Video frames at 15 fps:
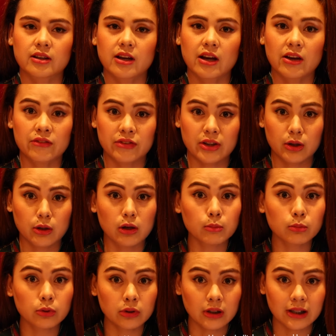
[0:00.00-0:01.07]
having
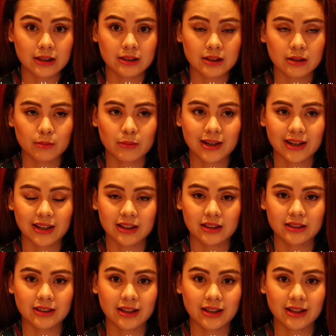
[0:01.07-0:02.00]
bullied by the